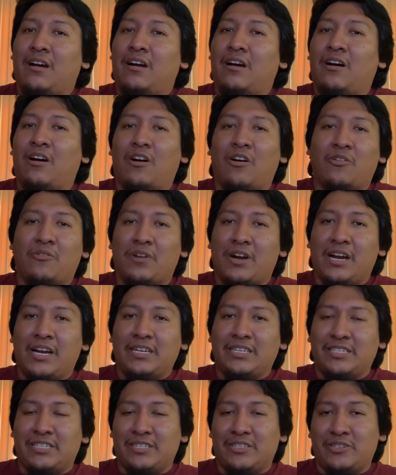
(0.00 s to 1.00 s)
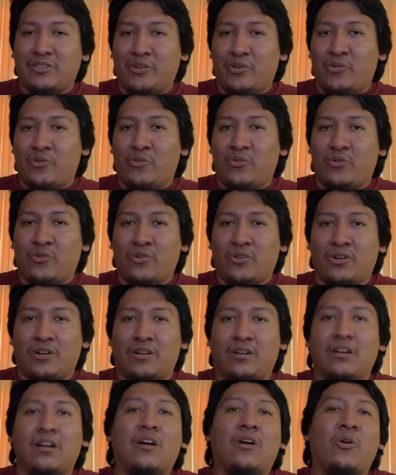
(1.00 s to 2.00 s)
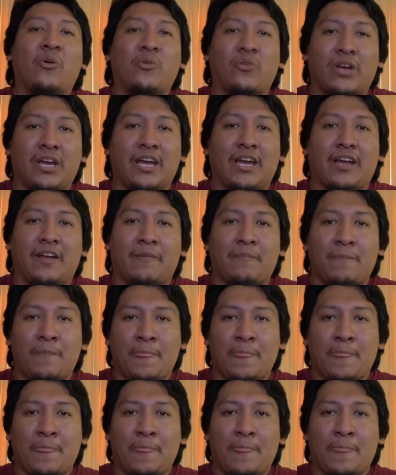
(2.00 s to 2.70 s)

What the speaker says: all right or okay.